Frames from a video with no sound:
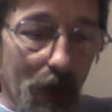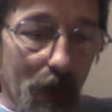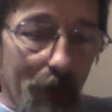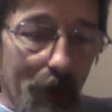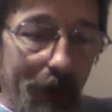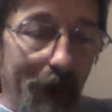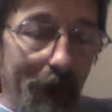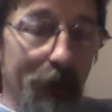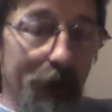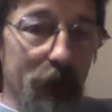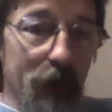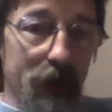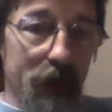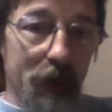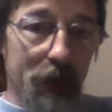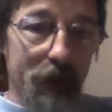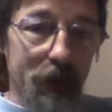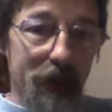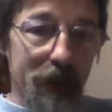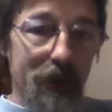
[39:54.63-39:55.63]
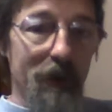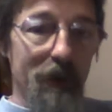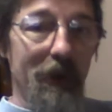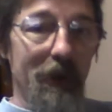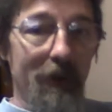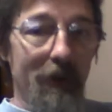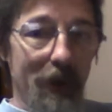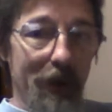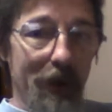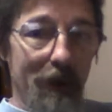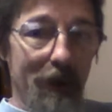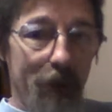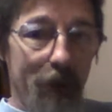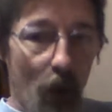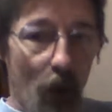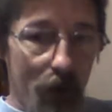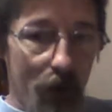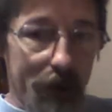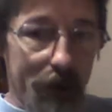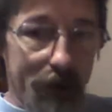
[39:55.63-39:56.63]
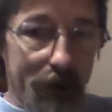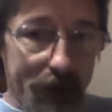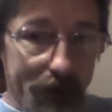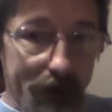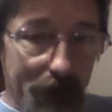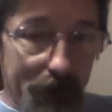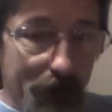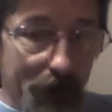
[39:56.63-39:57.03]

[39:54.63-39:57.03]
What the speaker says: Peppers are extremely important.